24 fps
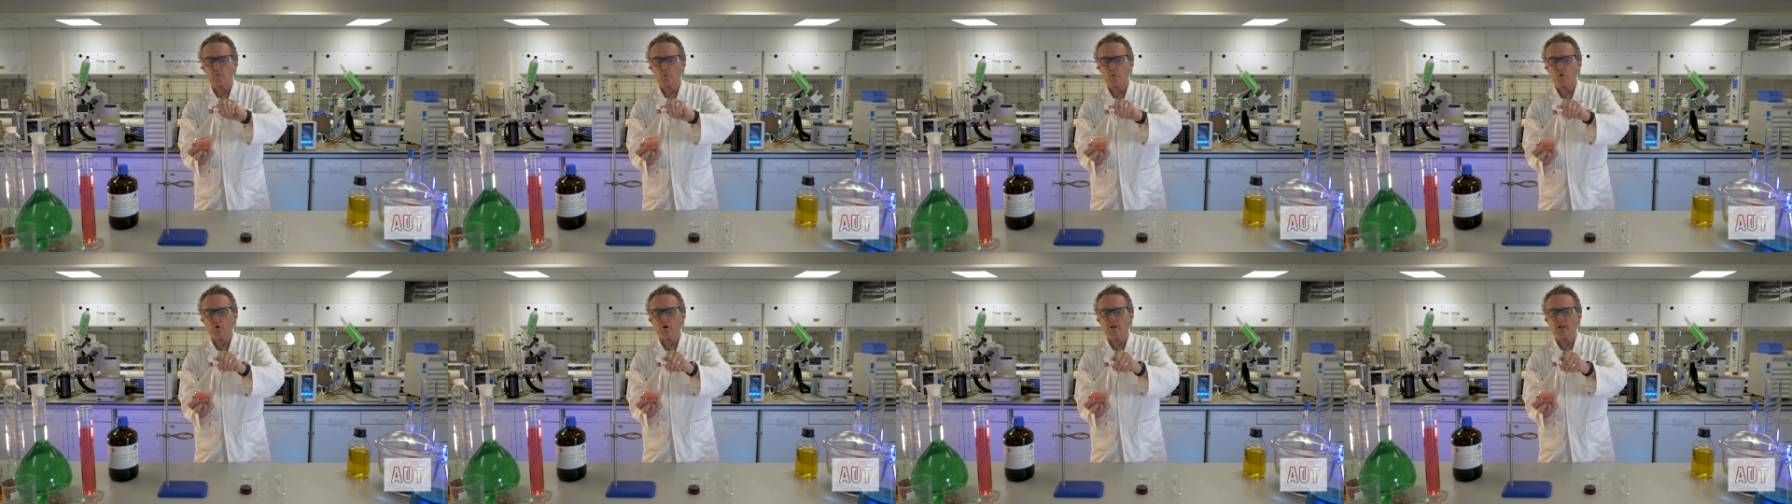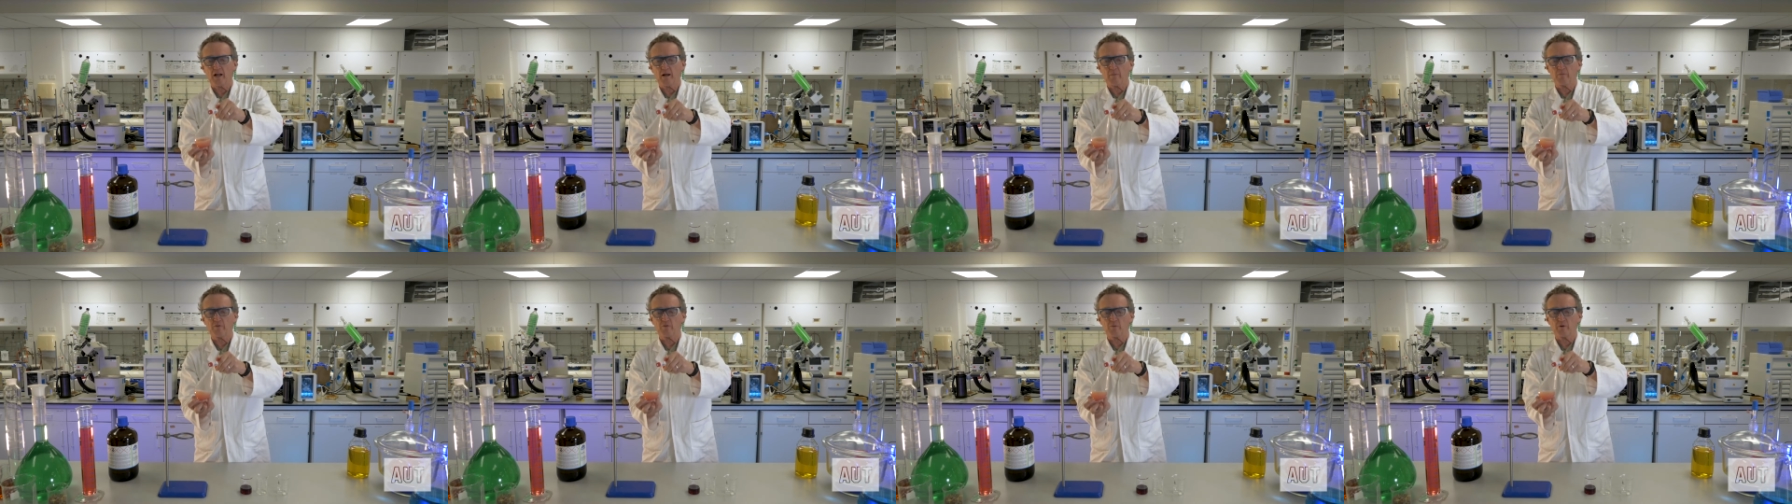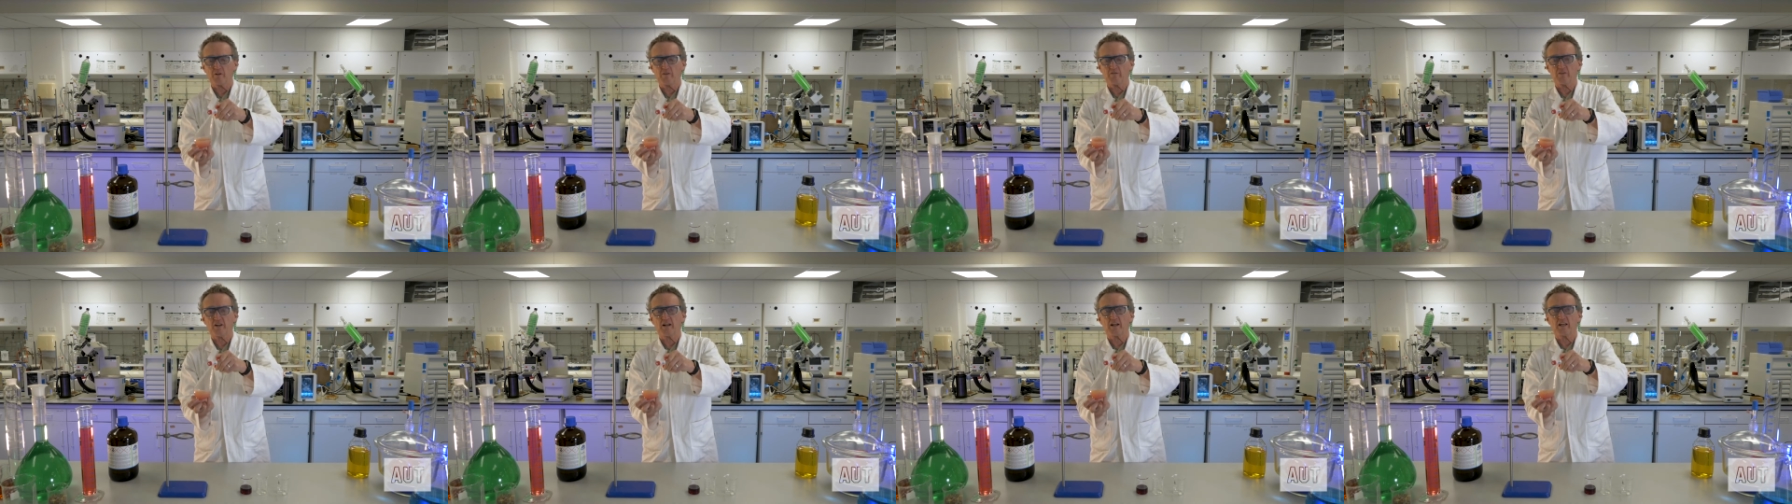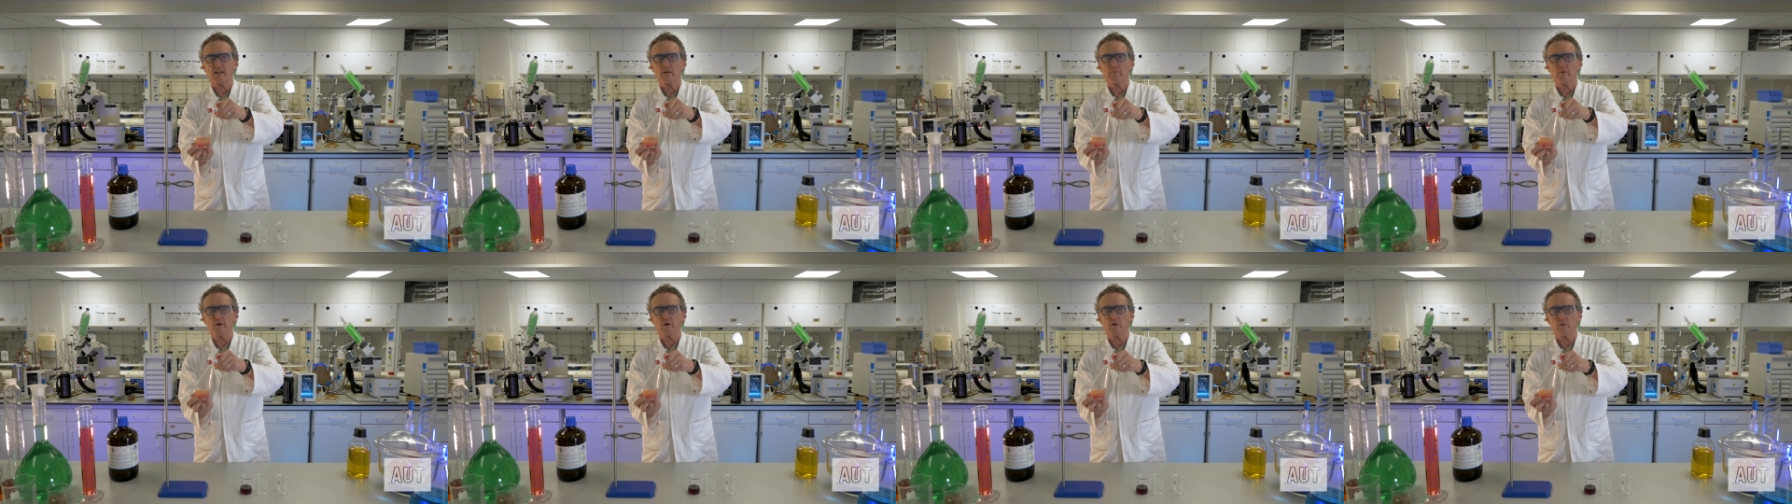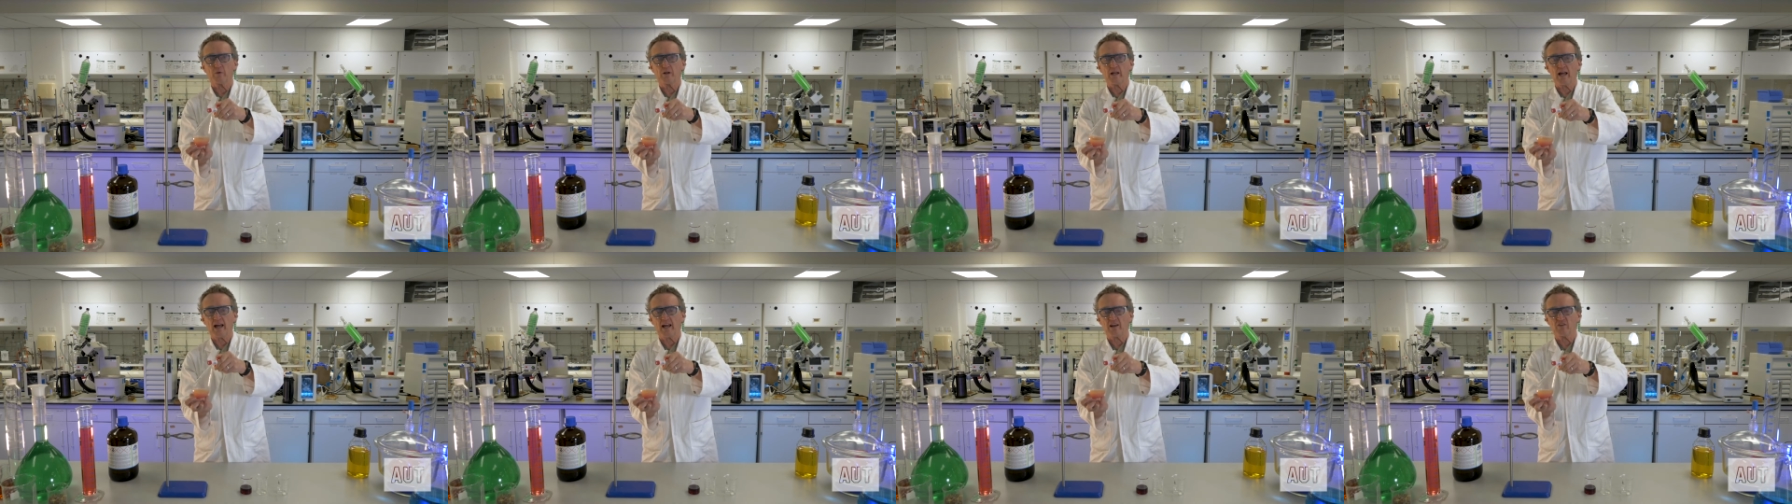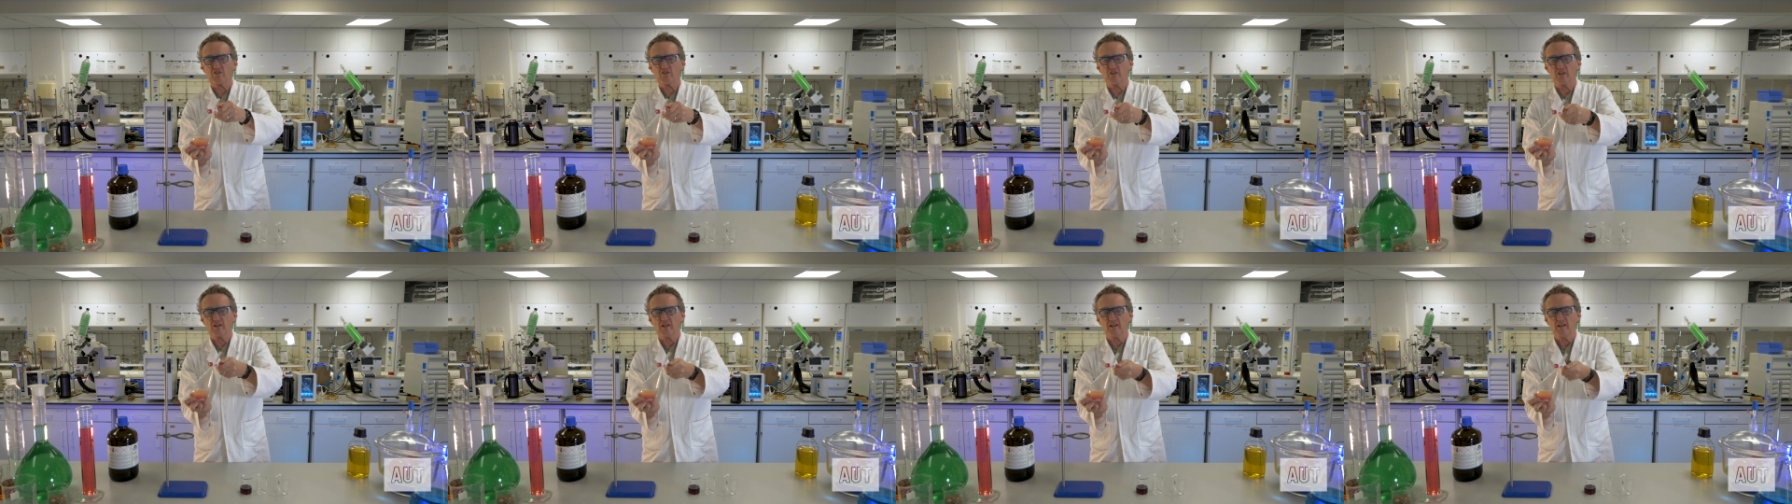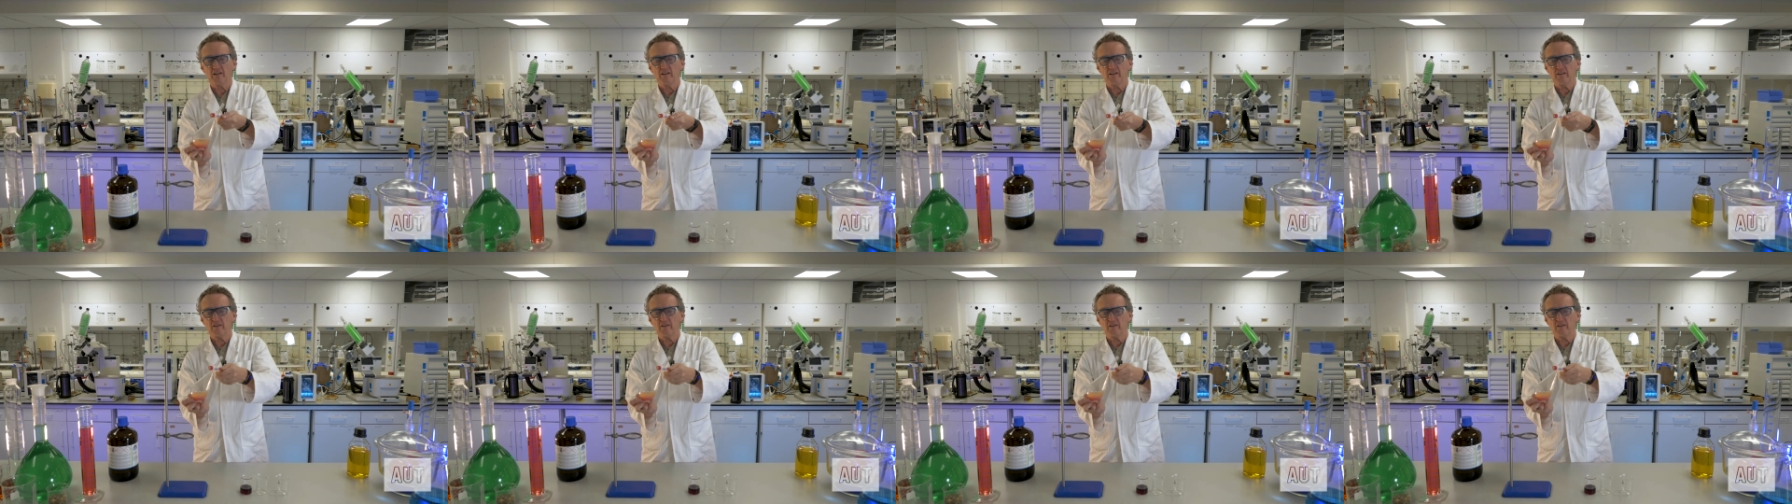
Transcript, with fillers: workups, when you've done a chemical reaction,